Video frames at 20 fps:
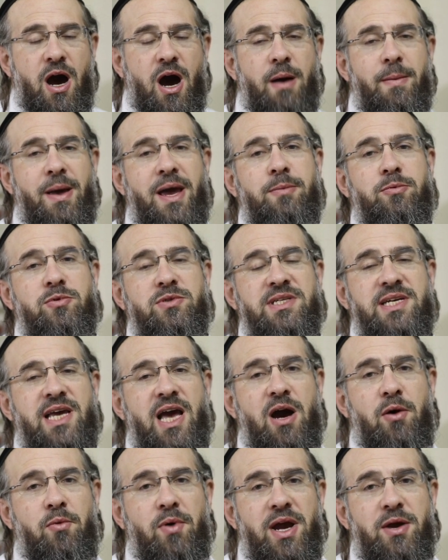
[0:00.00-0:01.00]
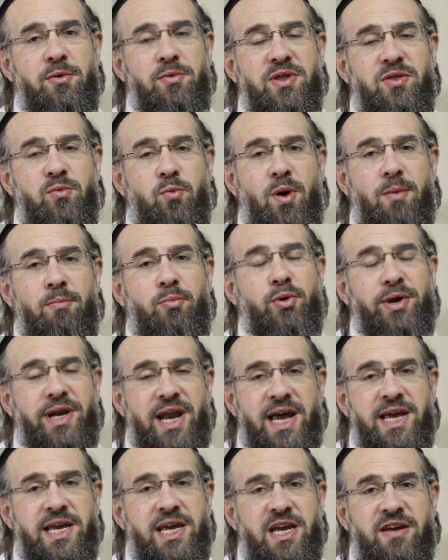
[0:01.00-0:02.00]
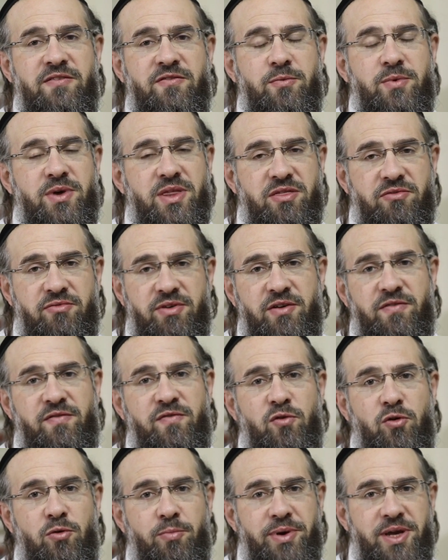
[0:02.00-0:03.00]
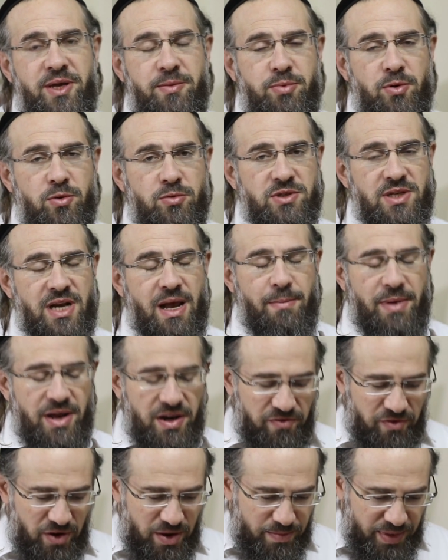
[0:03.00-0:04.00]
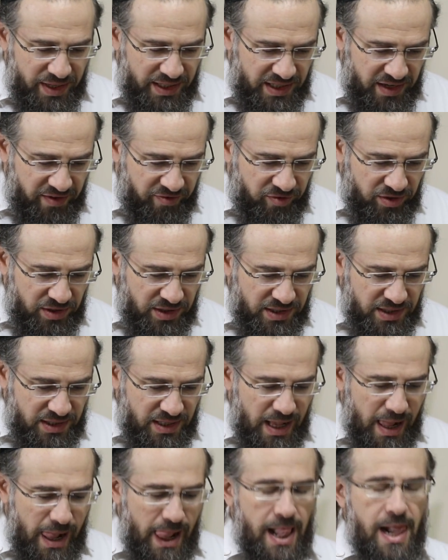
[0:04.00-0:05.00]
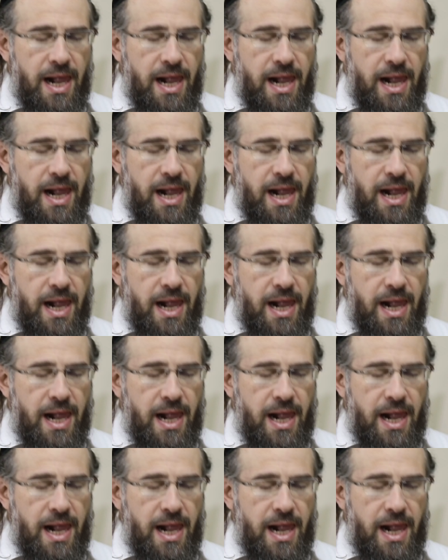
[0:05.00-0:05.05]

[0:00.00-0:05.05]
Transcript: I'm able to get away with 1.8 even with 3 or 4 people. So that made a very big difference.